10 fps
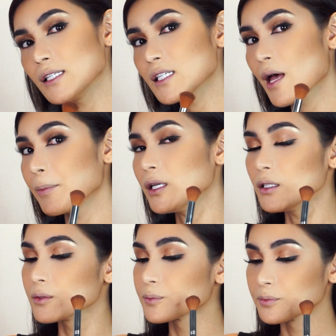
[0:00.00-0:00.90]
Tap it
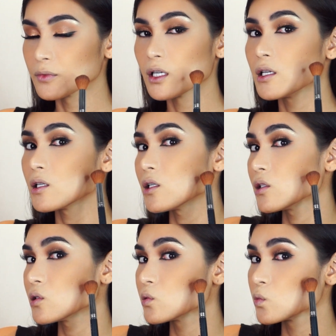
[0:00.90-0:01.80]

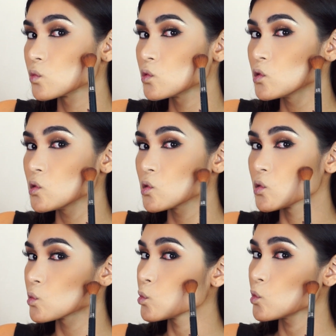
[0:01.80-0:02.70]
and just
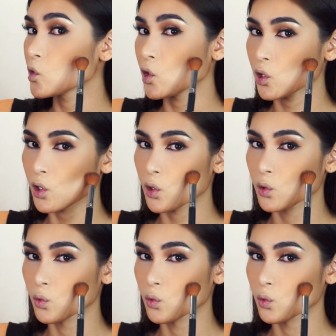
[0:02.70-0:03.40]
here